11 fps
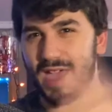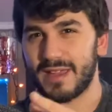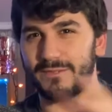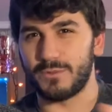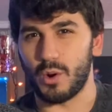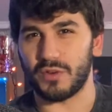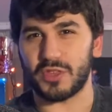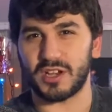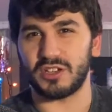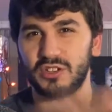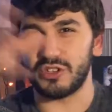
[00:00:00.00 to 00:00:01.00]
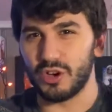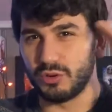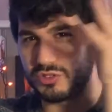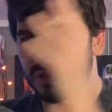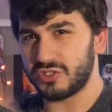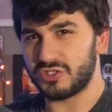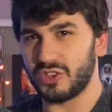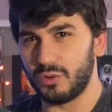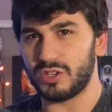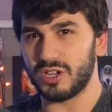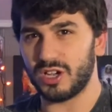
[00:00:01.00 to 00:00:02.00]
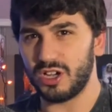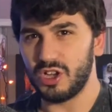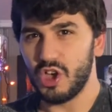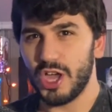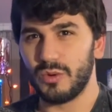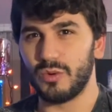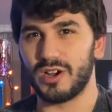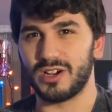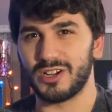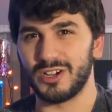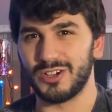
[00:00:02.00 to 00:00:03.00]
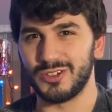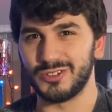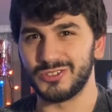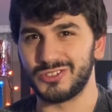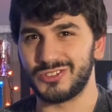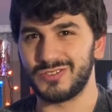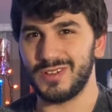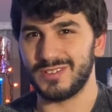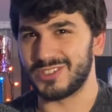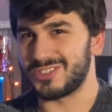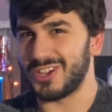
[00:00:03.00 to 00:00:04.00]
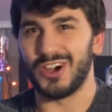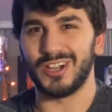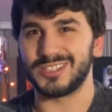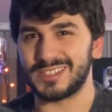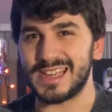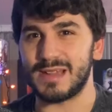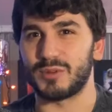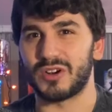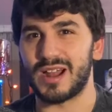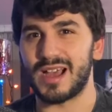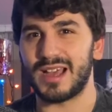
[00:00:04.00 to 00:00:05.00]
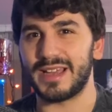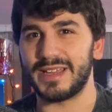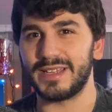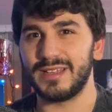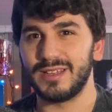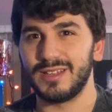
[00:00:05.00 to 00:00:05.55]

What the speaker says: forth, and then you go to the Ahsoka where it goes, there's all samurai,